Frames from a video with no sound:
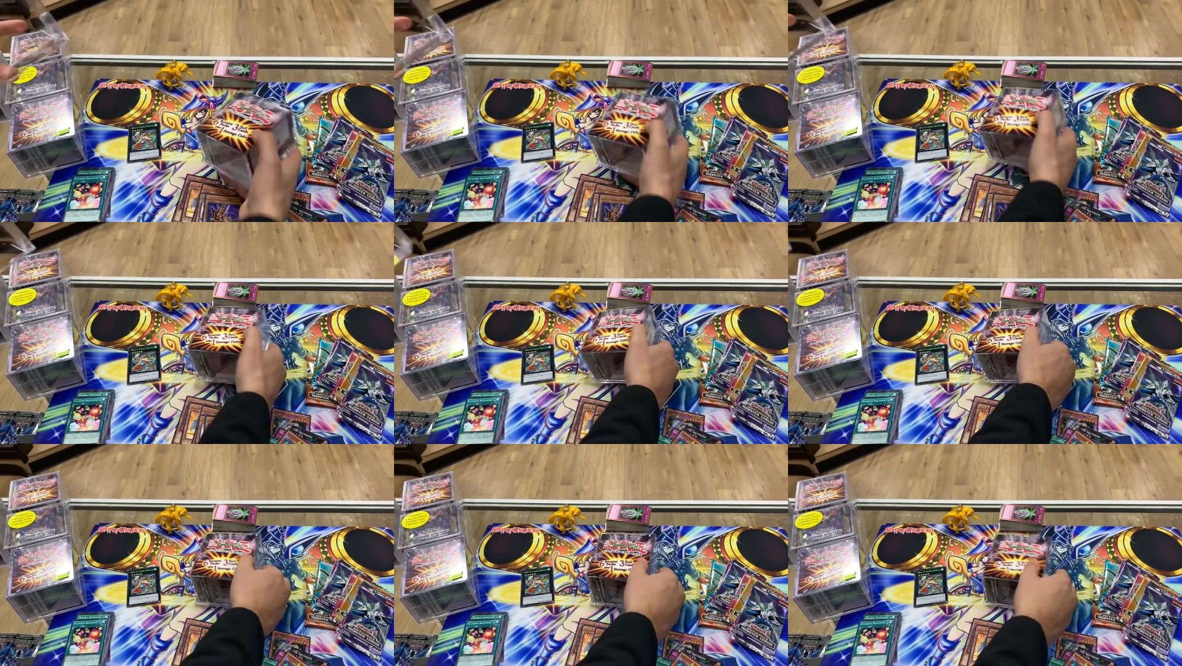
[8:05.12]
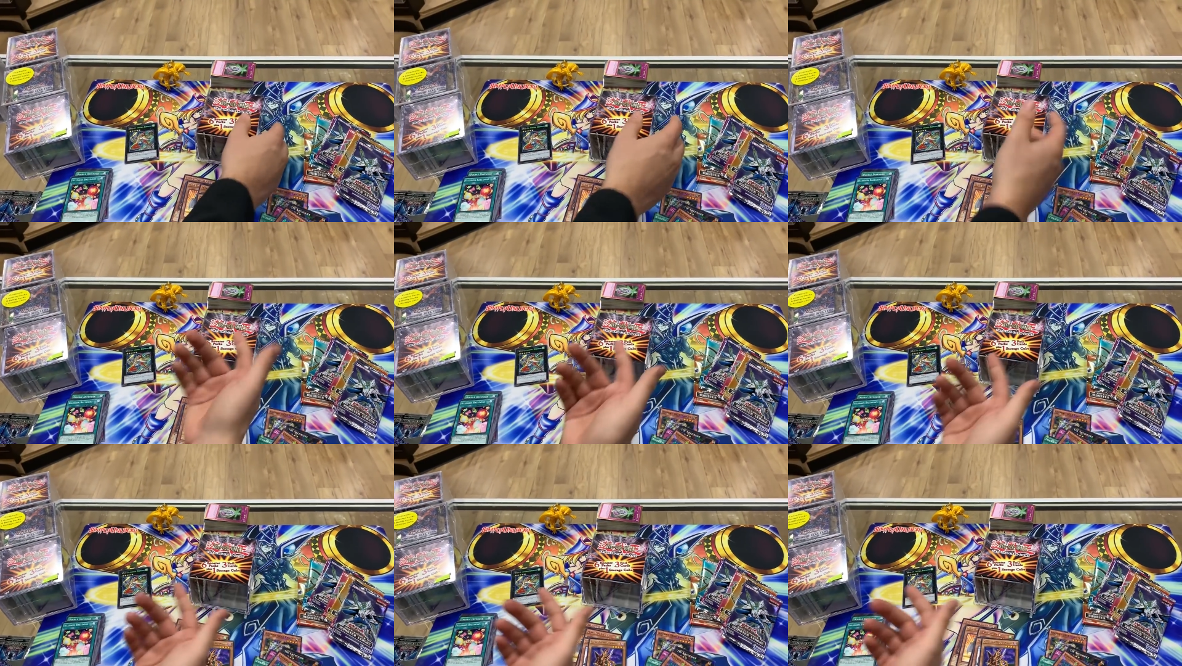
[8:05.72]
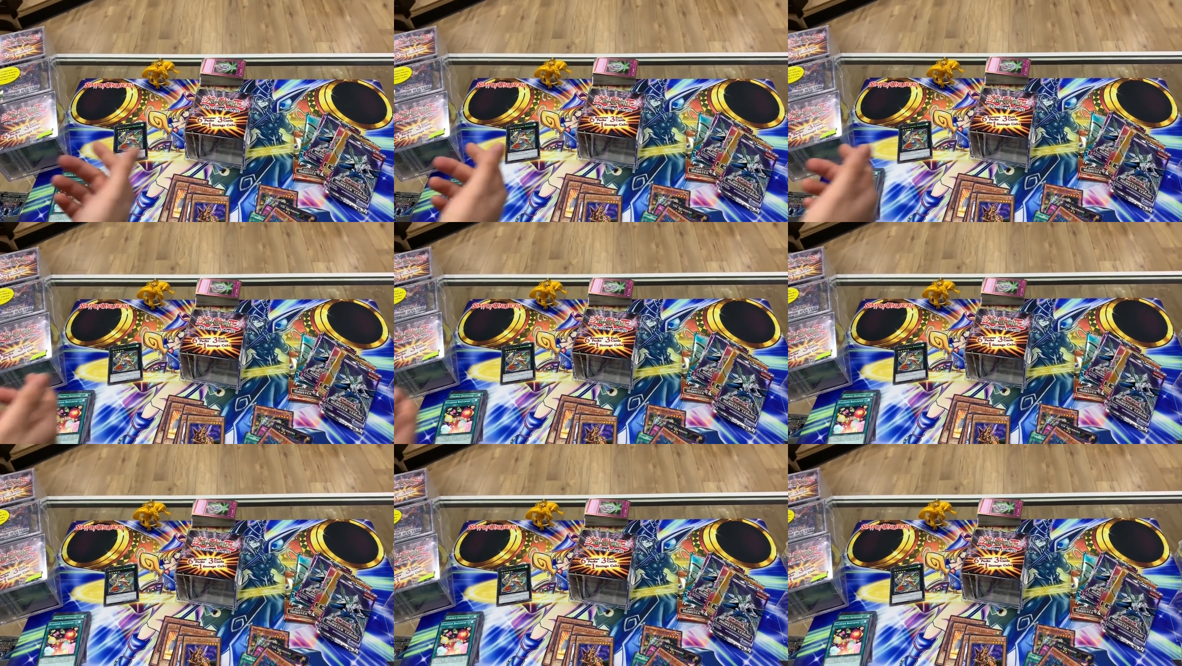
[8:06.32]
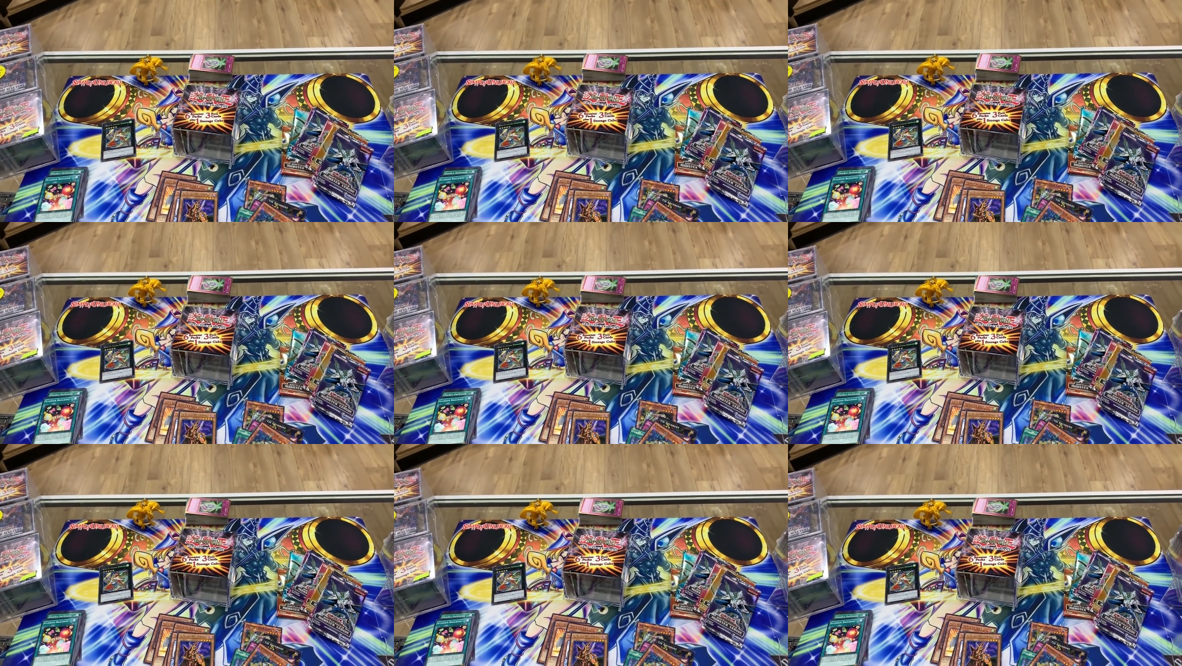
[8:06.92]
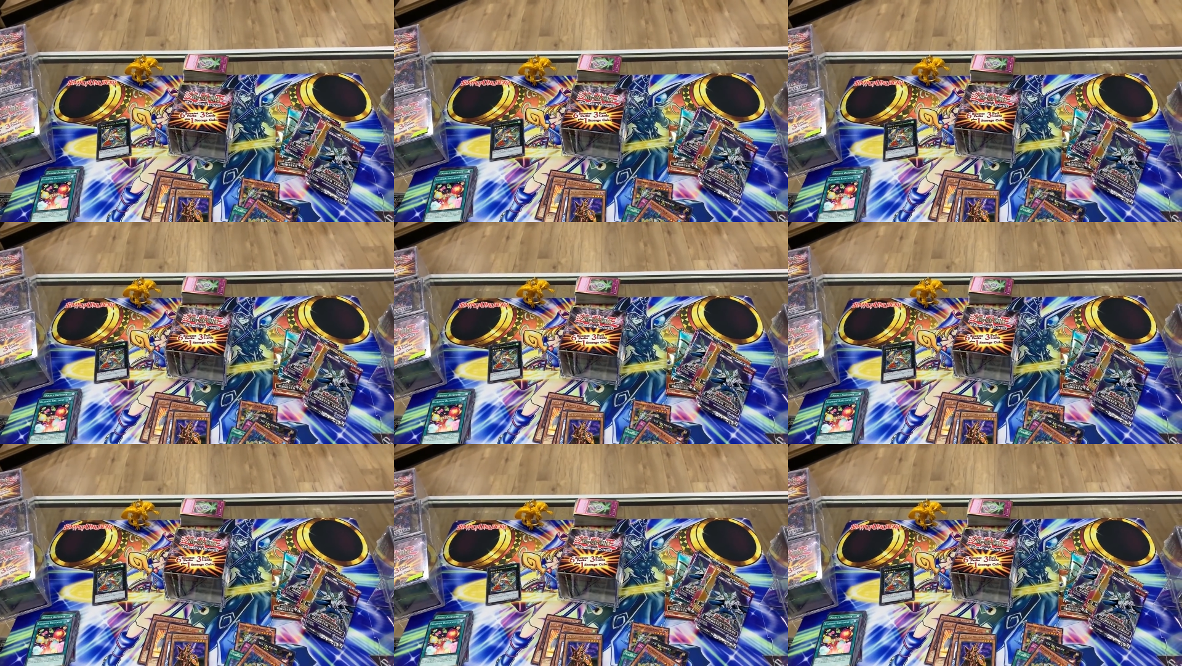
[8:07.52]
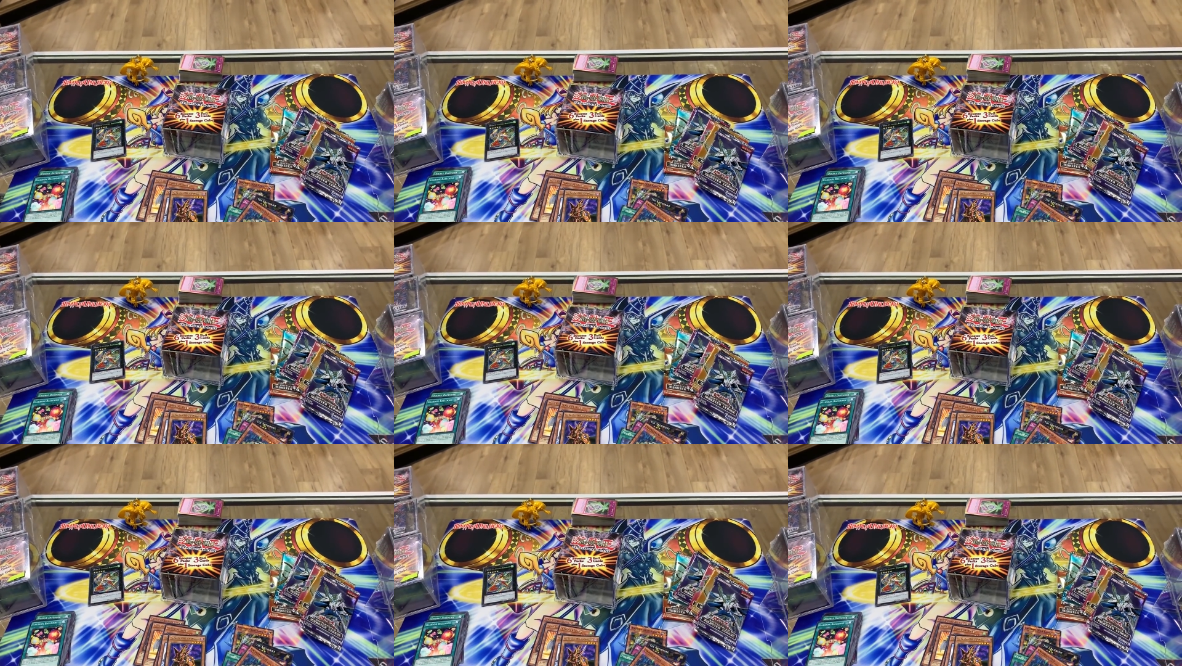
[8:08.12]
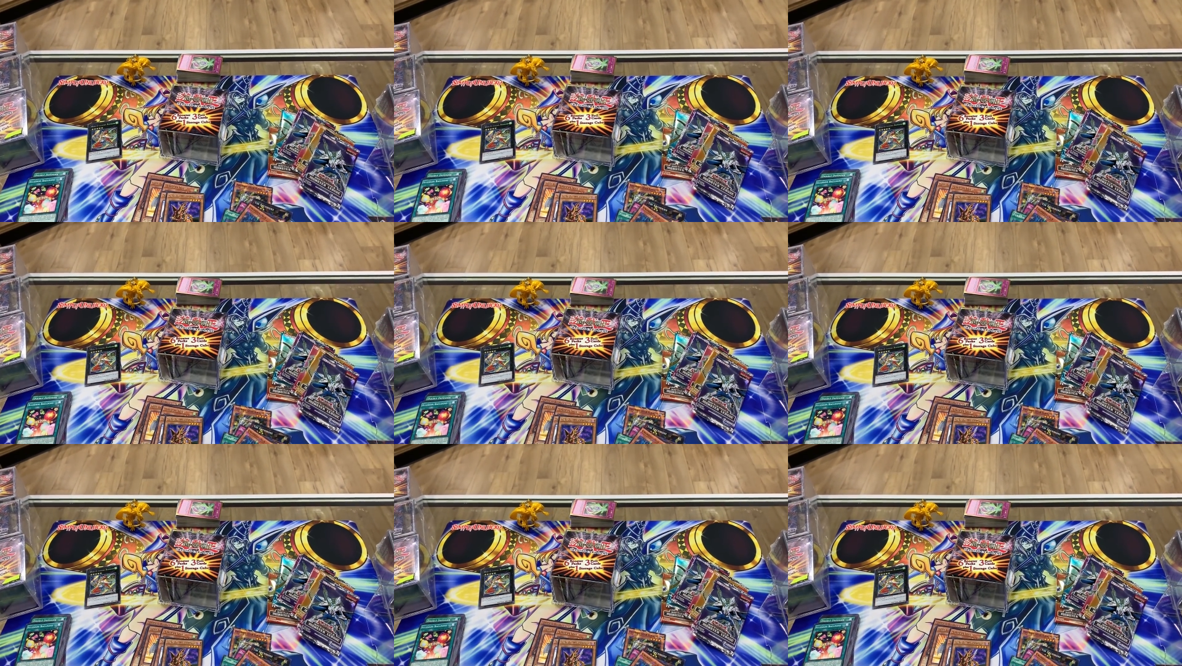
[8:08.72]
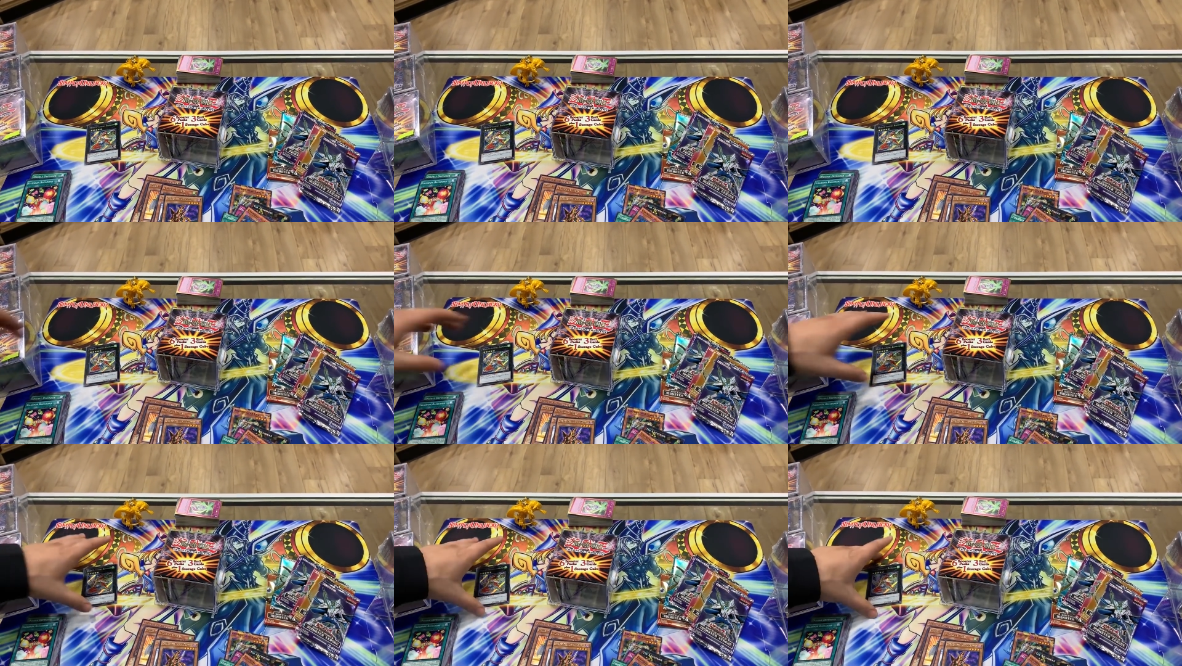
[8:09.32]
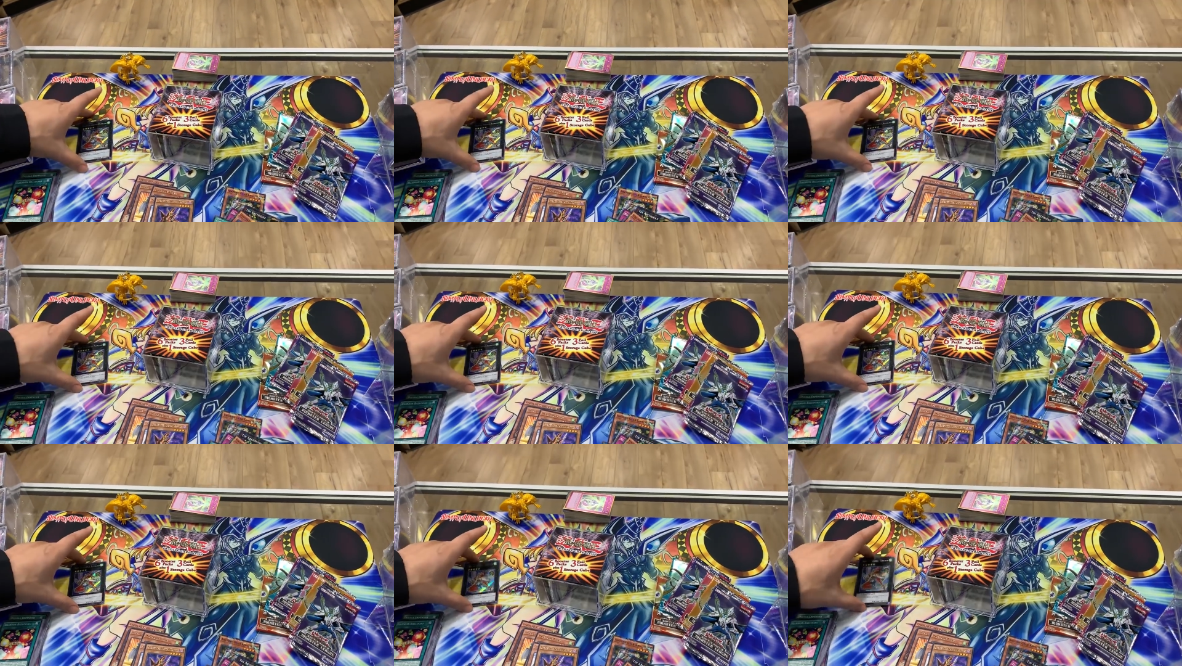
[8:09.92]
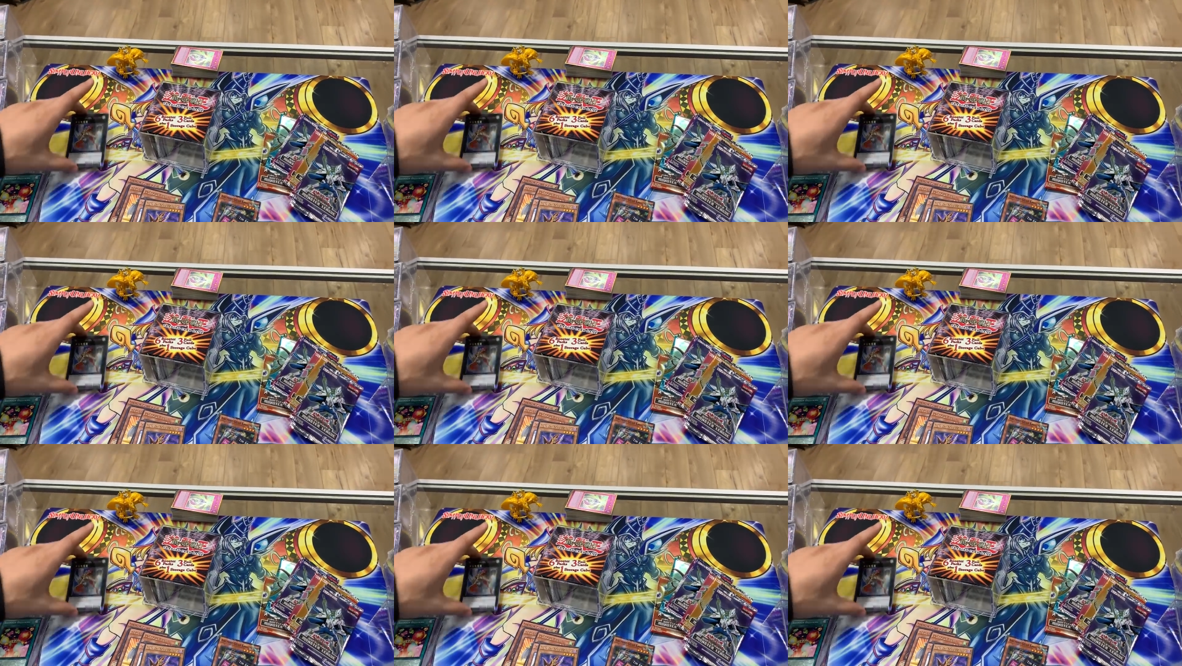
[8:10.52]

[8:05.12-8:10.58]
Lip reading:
No face is visible, so there are no lips to read.